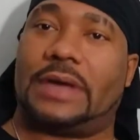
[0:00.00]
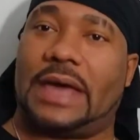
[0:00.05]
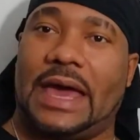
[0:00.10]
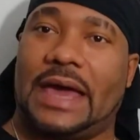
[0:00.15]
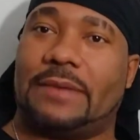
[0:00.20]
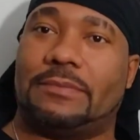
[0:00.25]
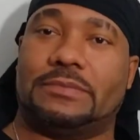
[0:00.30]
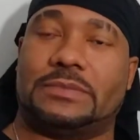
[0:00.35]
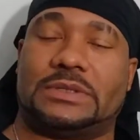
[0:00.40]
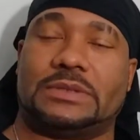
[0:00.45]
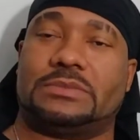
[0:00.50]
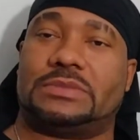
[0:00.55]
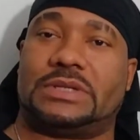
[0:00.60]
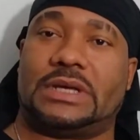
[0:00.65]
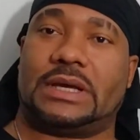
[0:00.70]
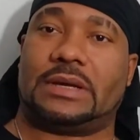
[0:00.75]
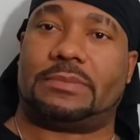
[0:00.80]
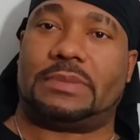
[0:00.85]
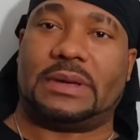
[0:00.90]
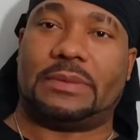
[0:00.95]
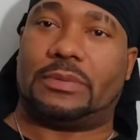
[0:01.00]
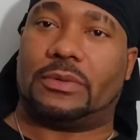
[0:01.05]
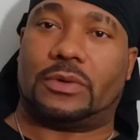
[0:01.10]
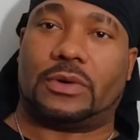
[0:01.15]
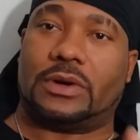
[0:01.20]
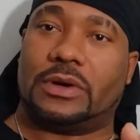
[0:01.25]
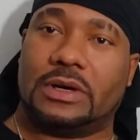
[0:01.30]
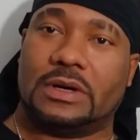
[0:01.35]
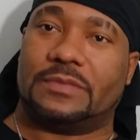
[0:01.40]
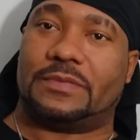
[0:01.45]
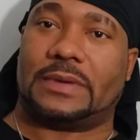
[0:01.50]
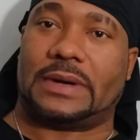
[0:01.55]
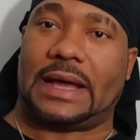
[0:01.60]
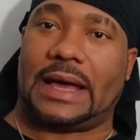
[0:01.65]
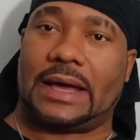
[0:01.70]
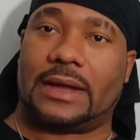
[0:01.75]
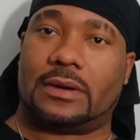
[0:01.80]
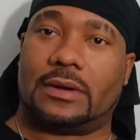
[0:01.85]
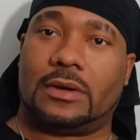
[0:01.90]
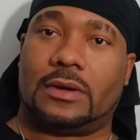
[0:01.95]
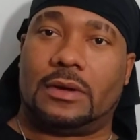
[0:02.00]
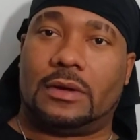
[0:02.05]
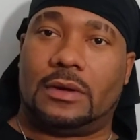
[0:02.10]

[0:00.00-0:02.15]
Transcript: gave them some shit. People good for that.